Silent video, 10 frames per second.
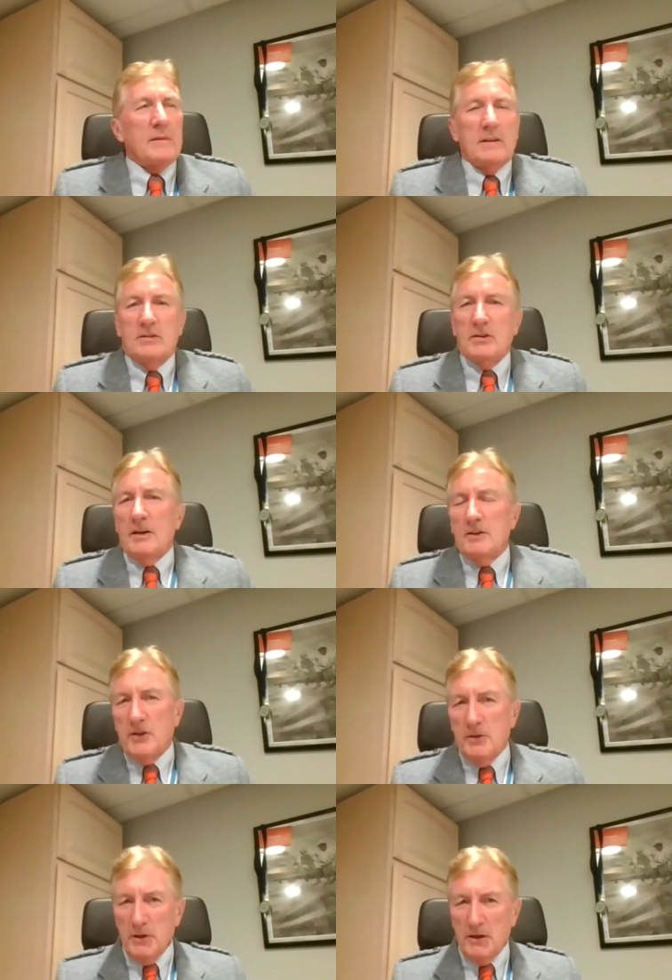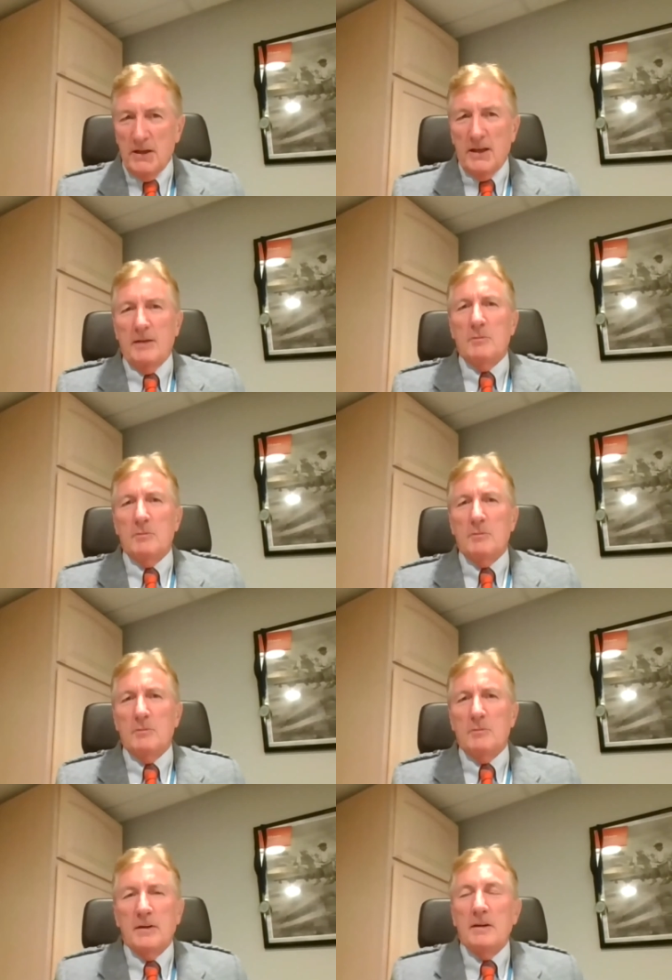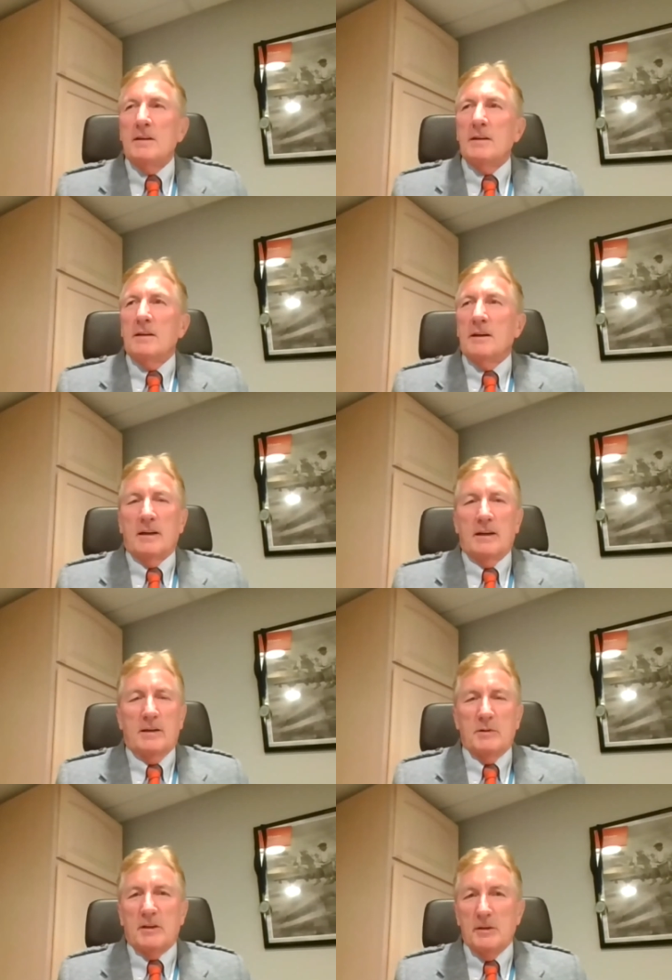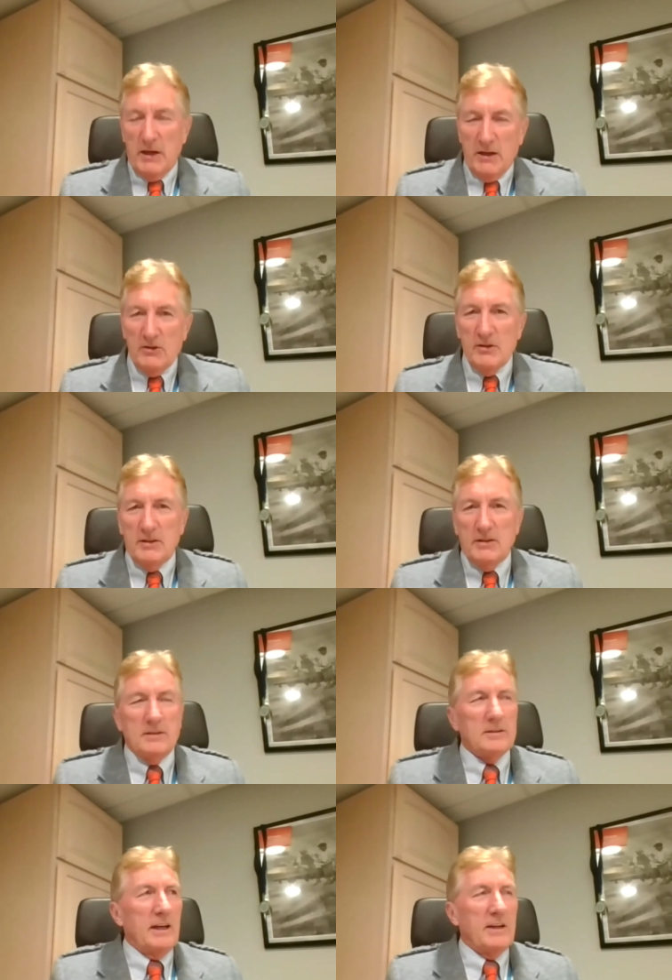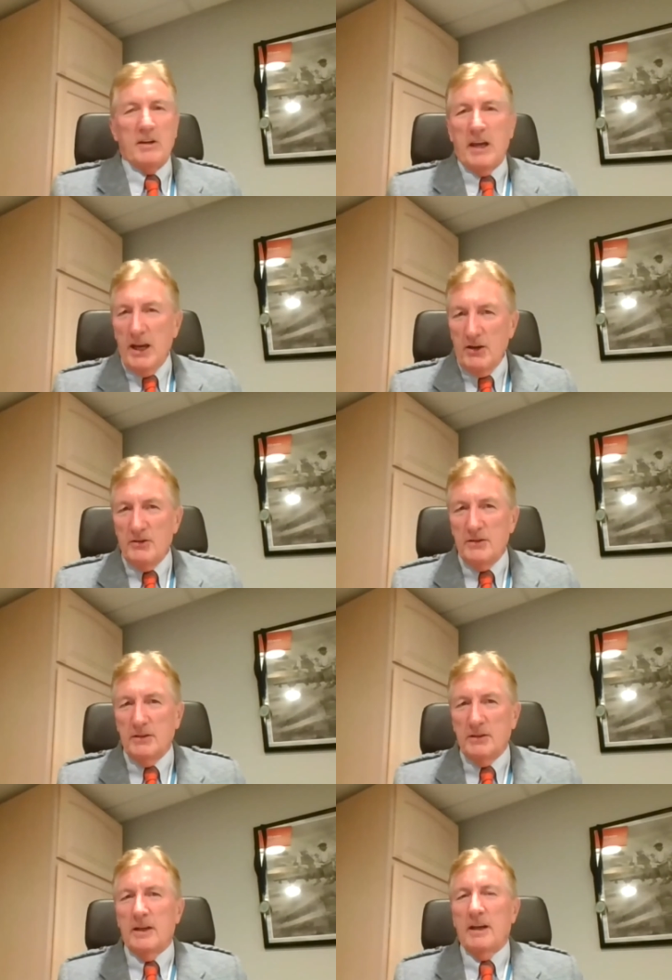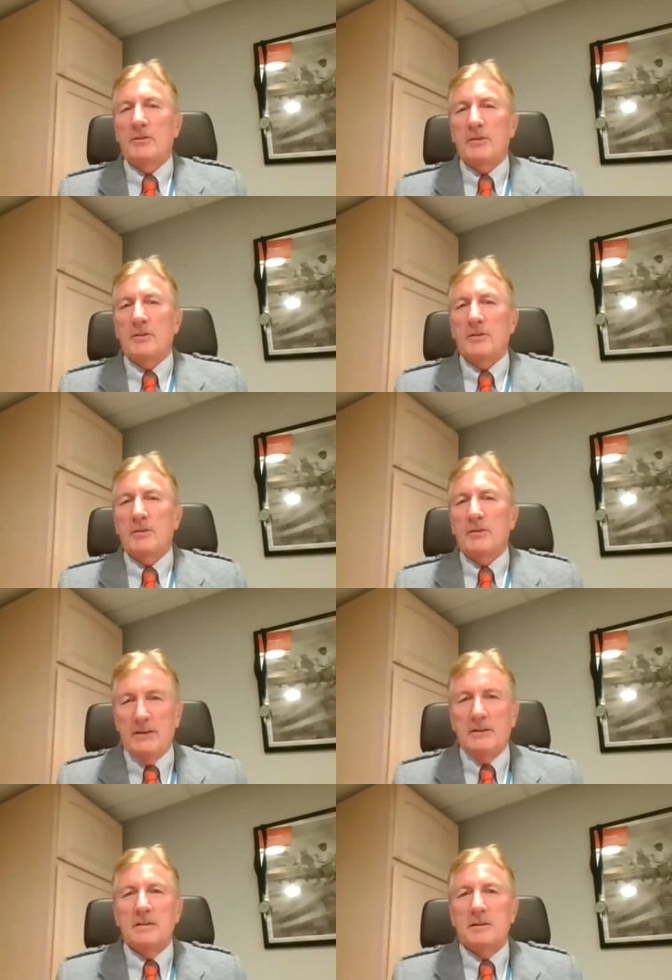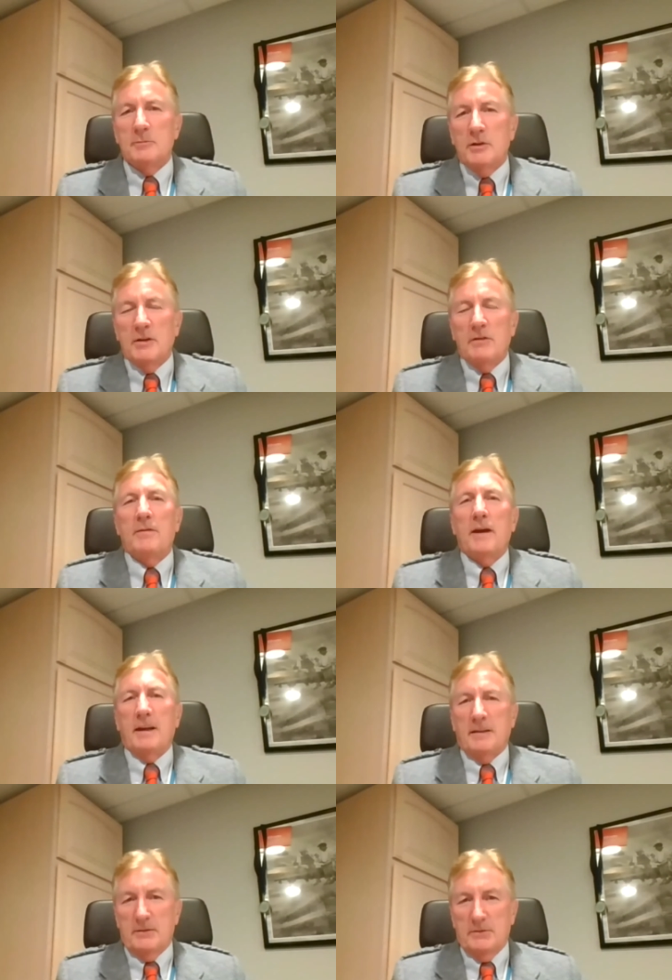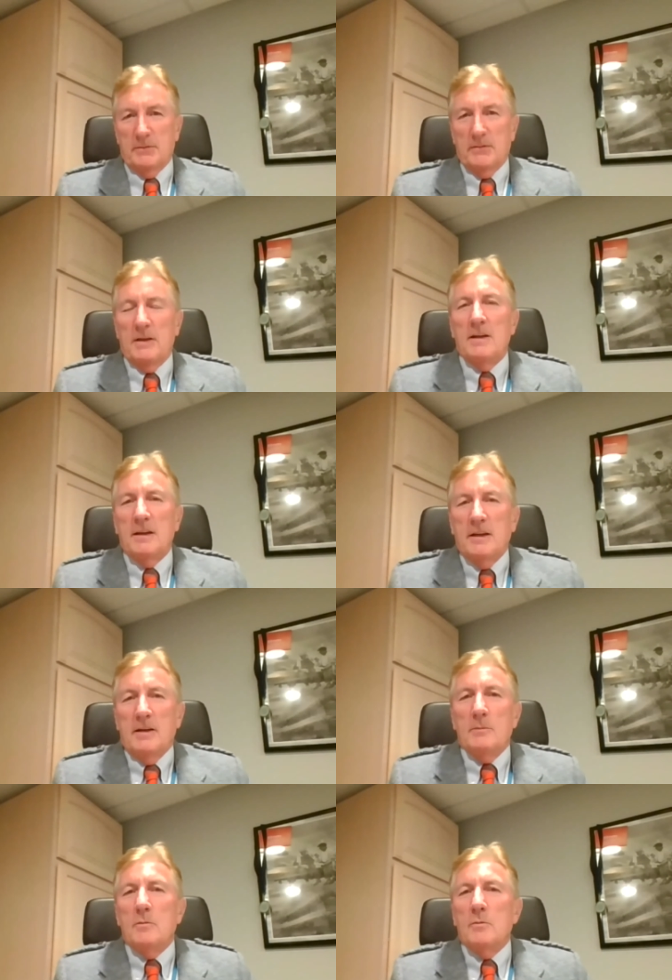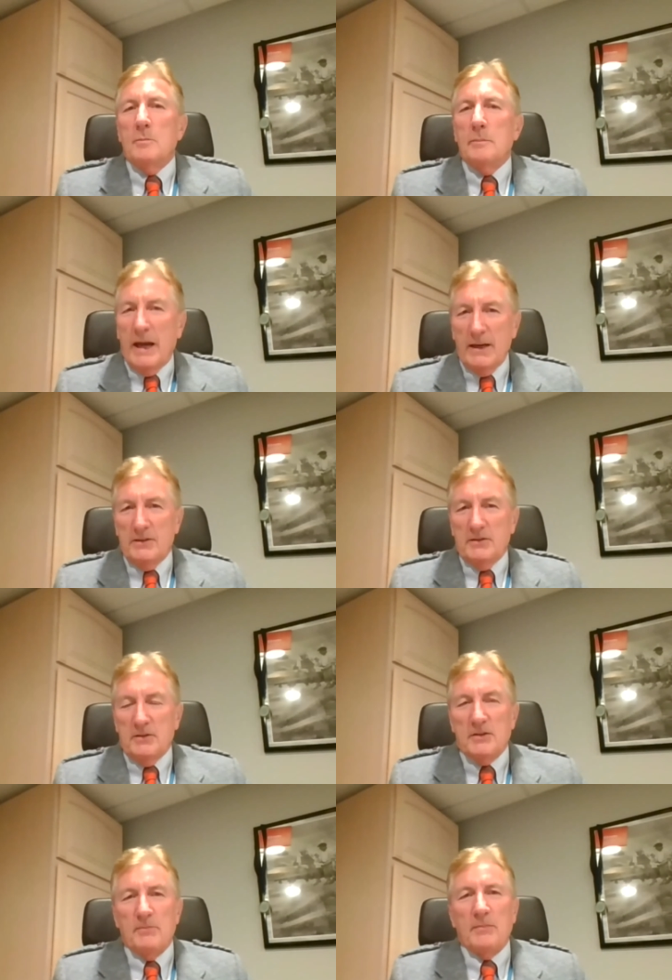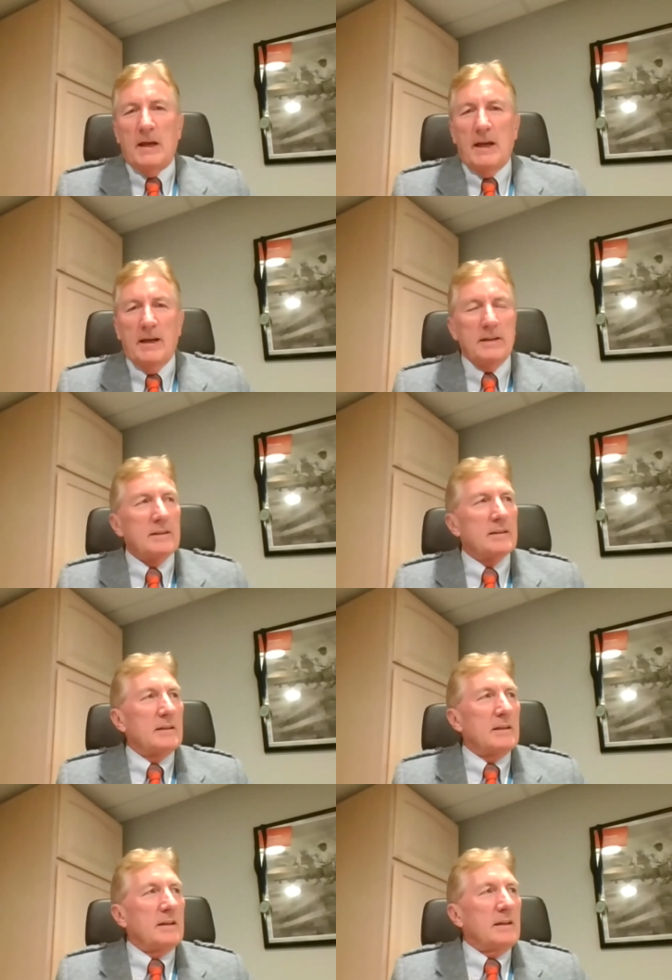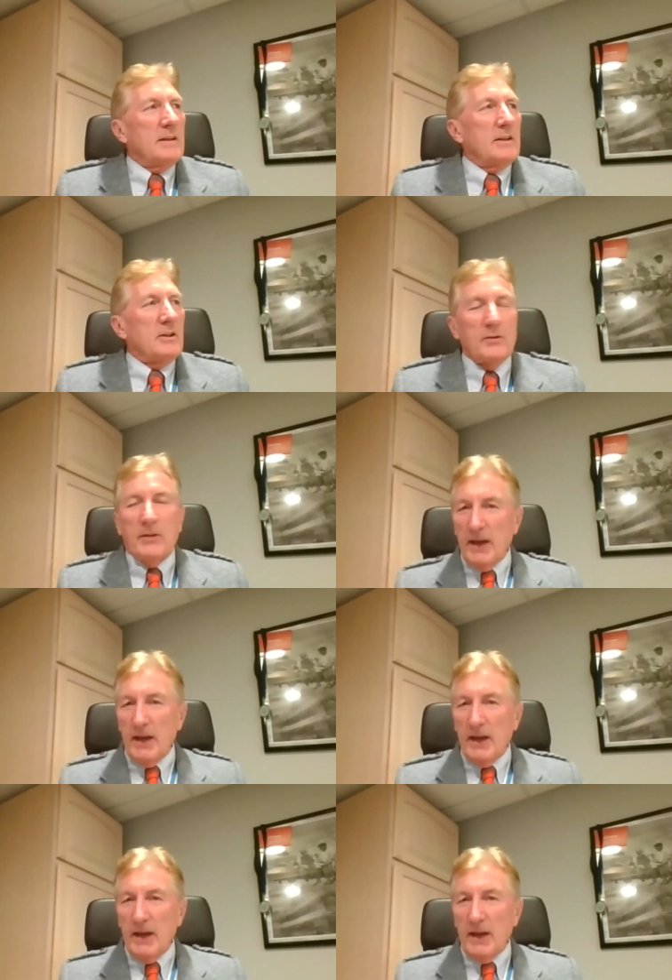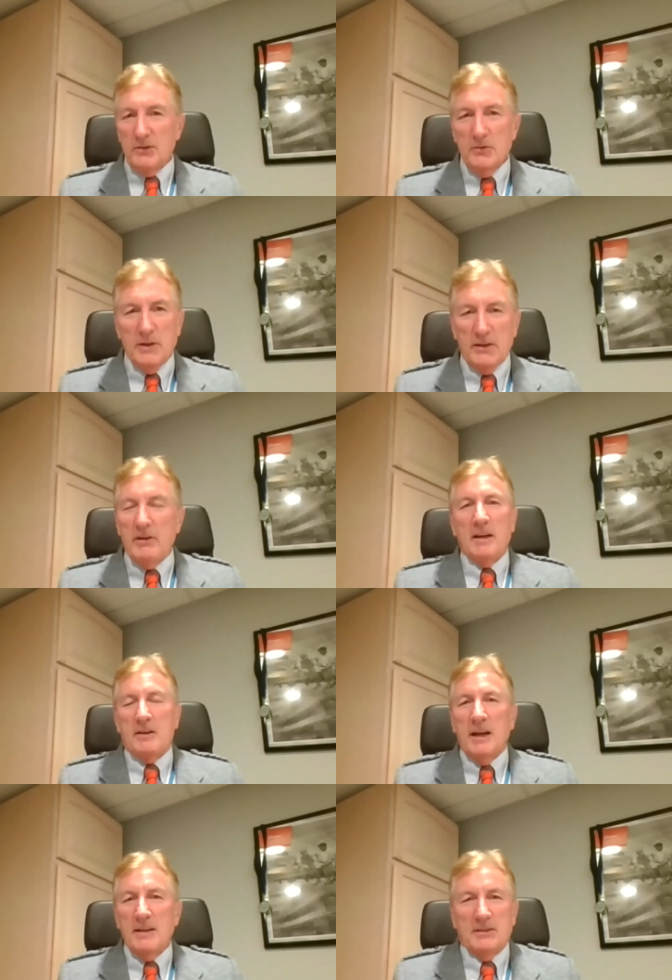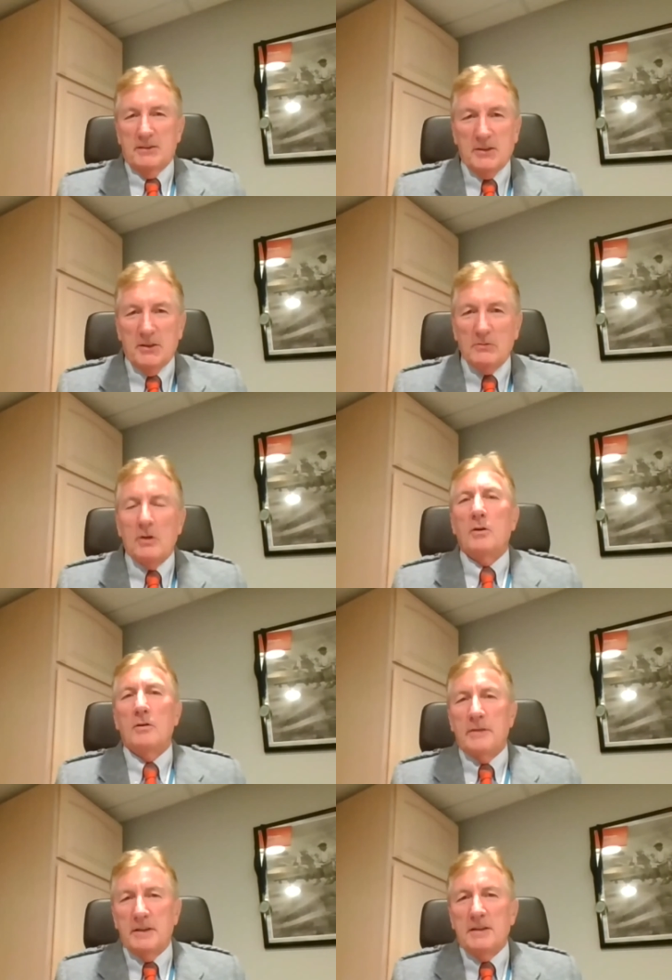Scottish community, both commercial, educational, healthcare, and so on, together in more effective manners. And you know, thanks to a great crisis called COVID,